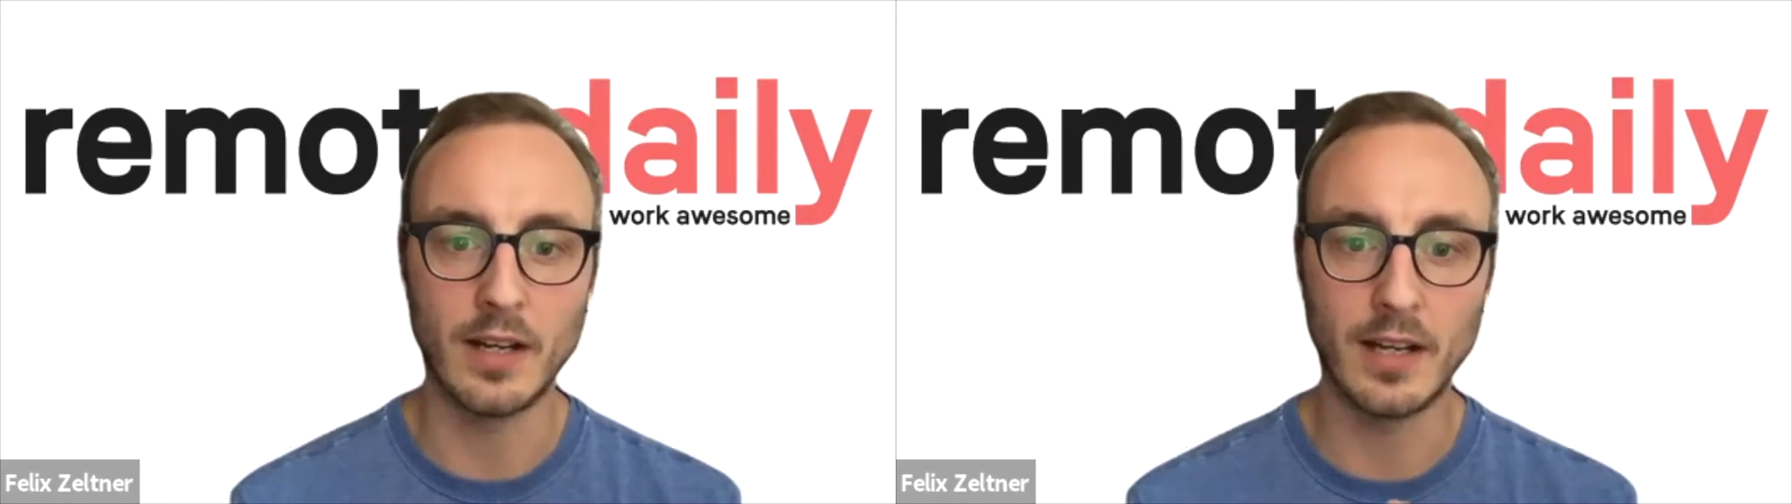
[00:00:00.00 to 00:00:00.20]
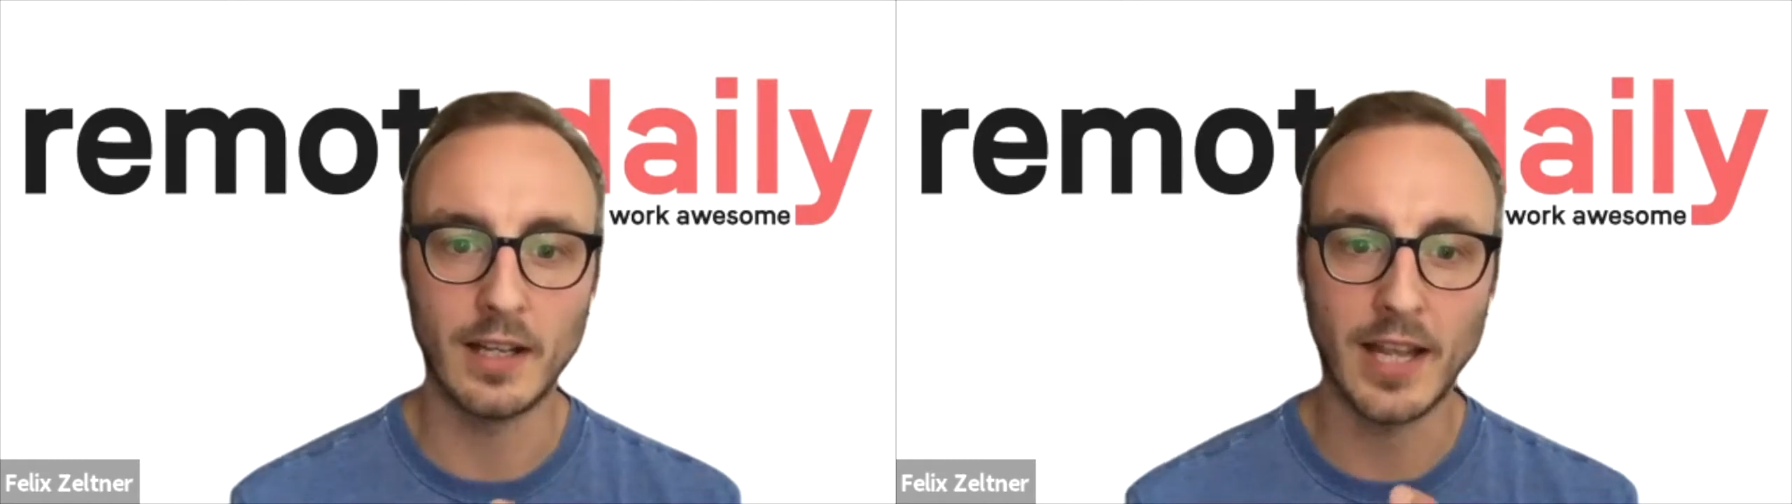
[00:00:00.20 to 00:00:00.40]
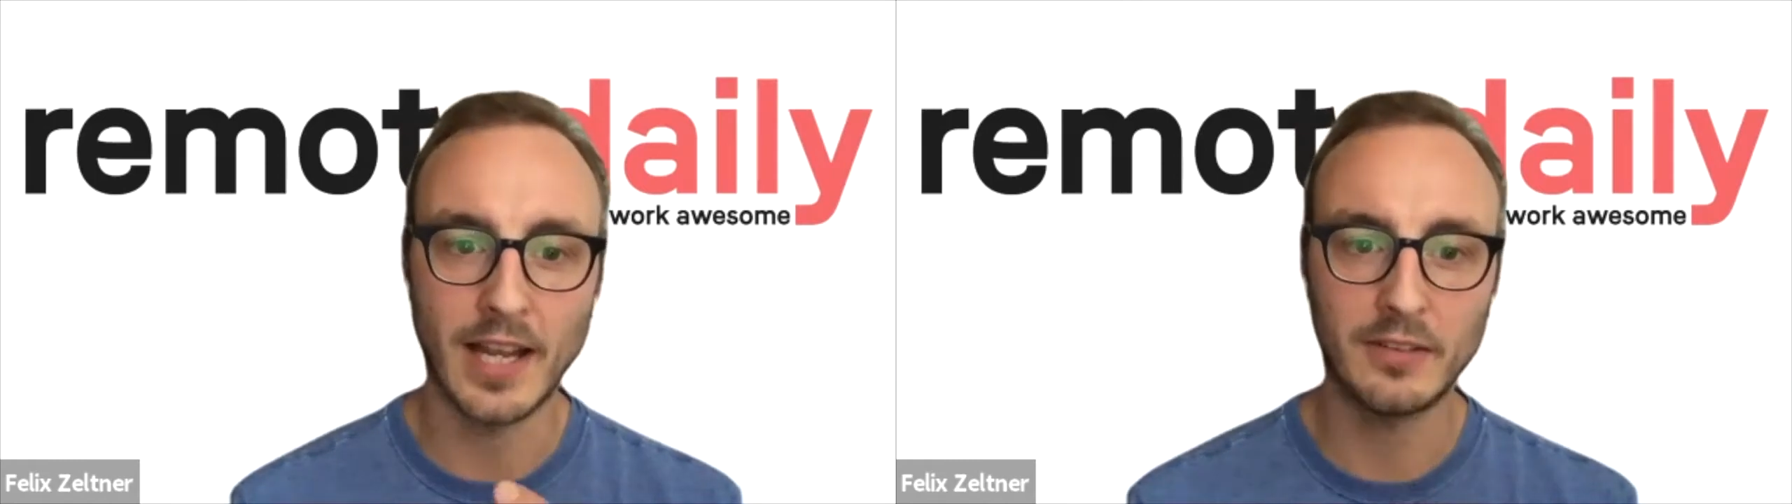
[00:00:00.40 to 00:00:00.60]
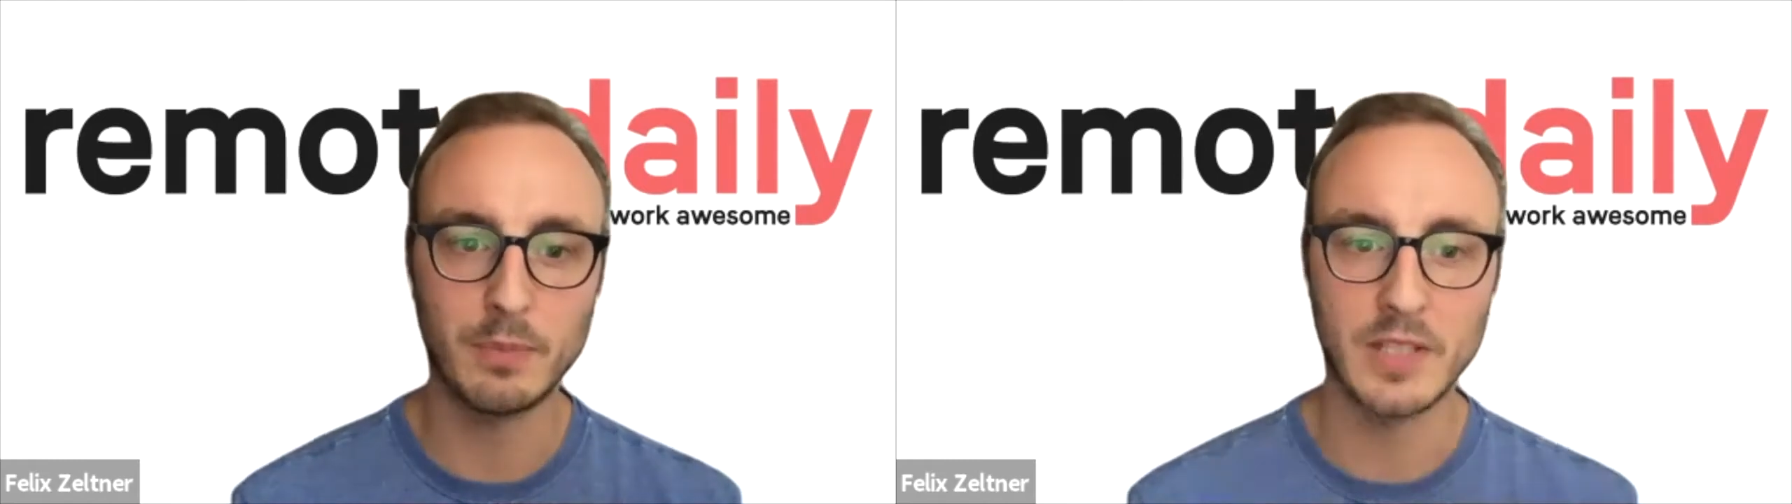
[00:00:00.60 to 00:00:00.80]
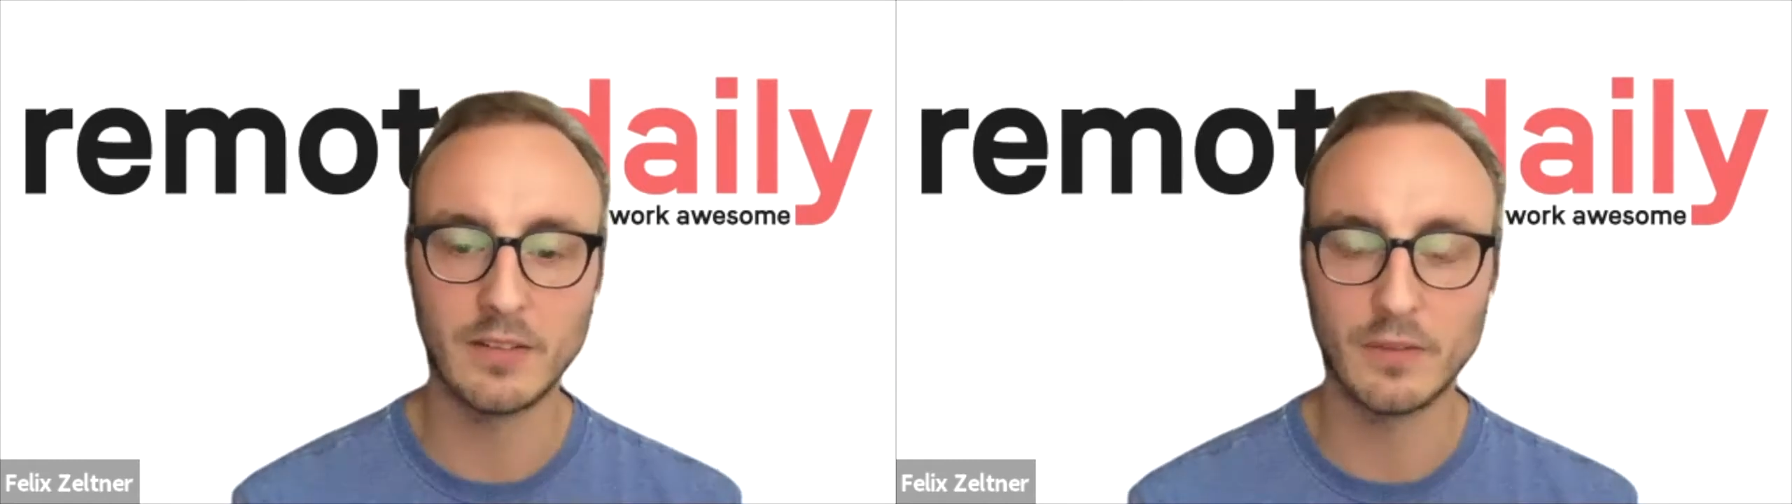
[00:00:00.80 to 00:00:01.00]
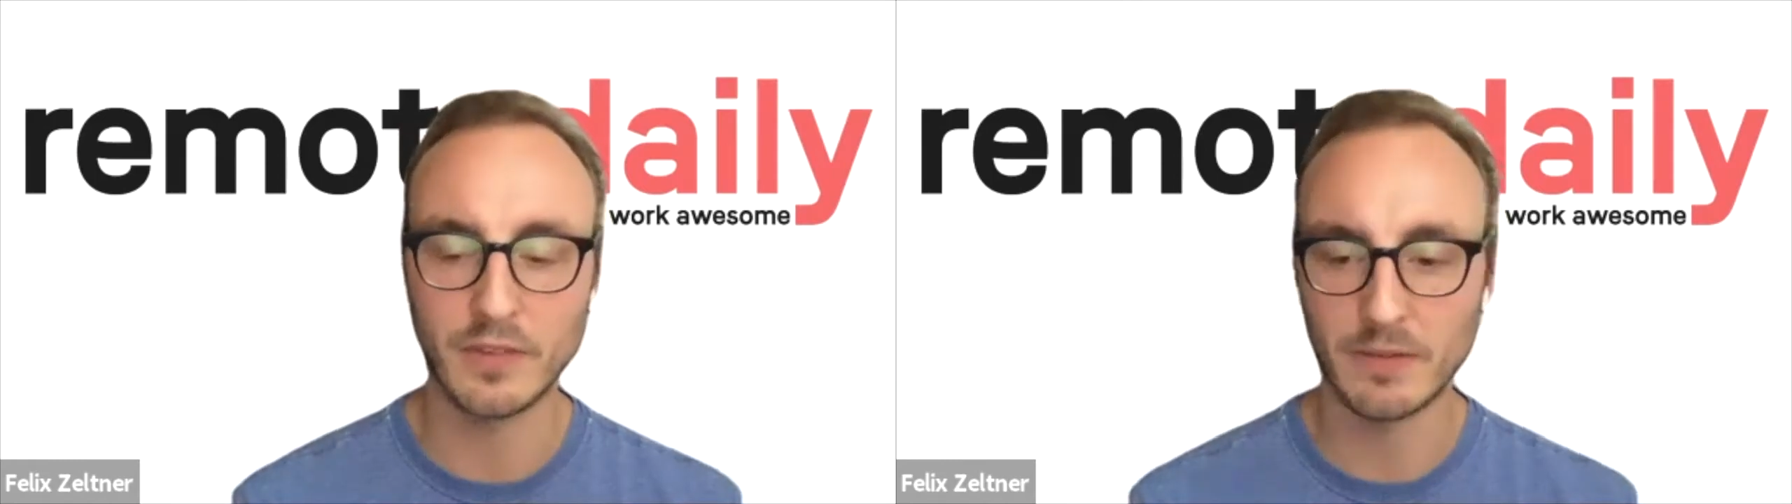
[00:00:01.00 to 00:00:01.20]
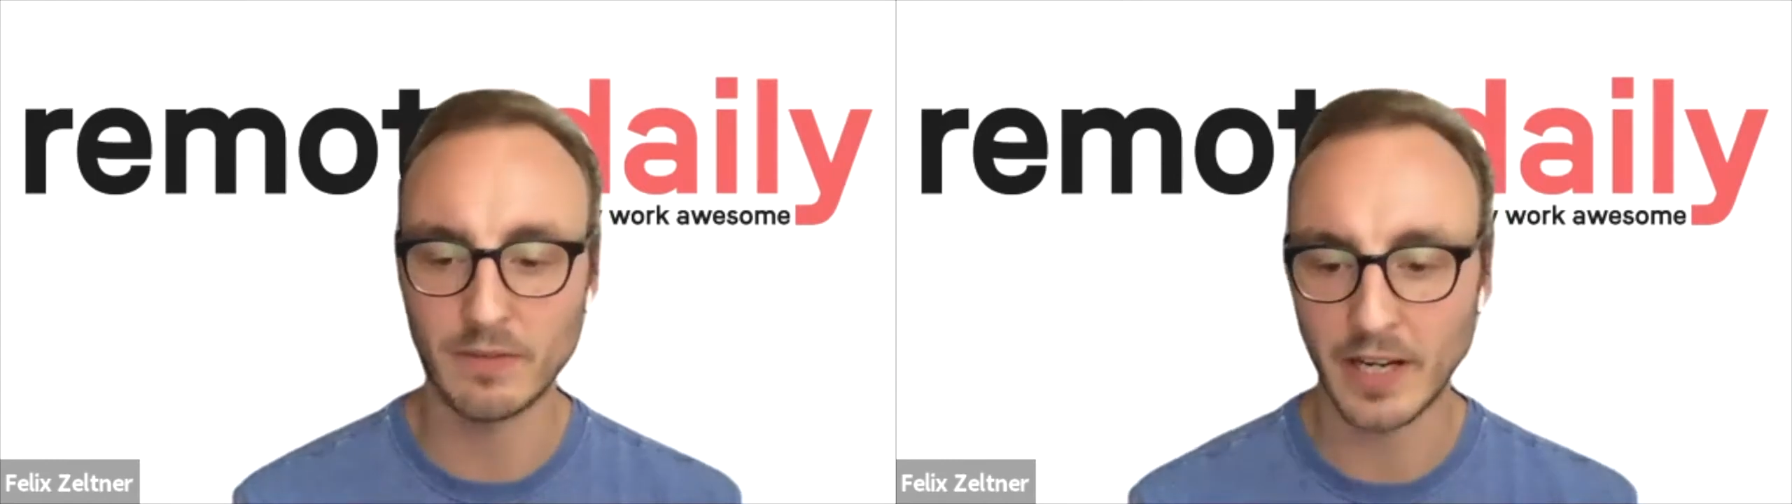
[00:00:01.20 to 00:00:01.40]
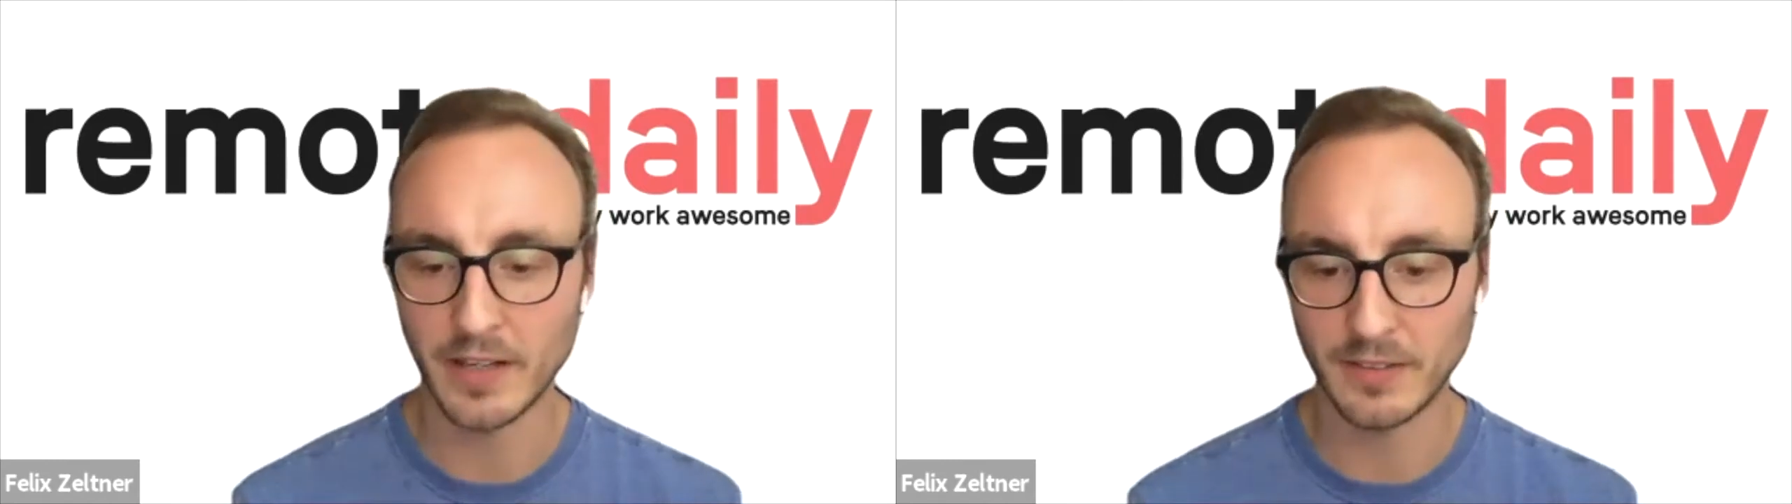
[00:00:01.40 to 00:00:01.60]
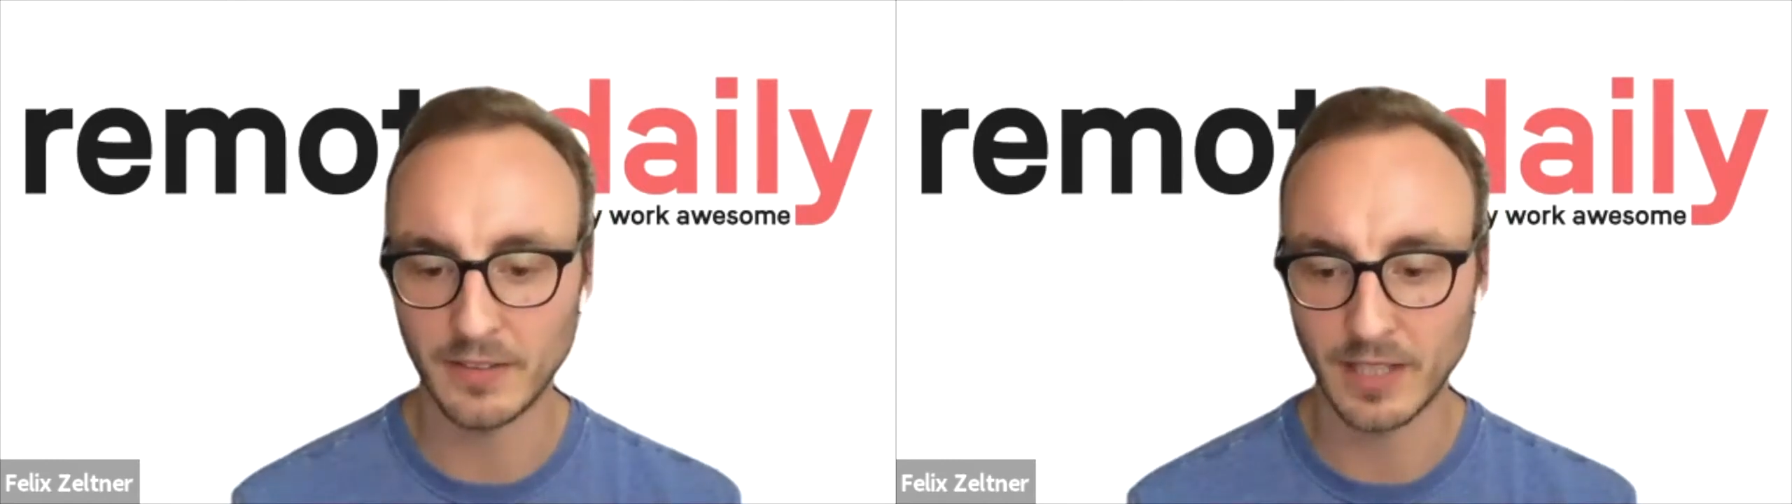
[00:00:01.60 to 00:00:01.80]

a last piece of advice